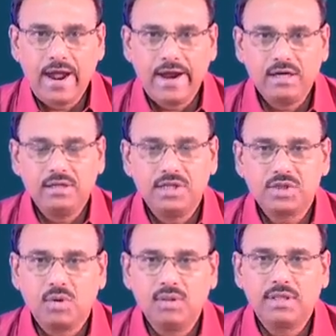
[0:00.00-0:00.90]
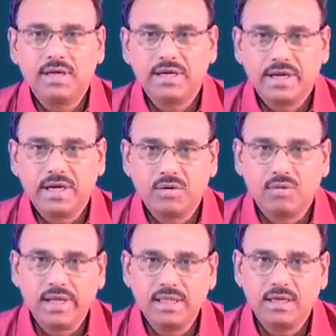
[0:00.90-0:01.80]
and this whole thing taken
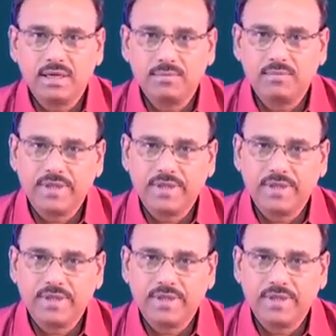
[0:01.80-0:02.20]
together,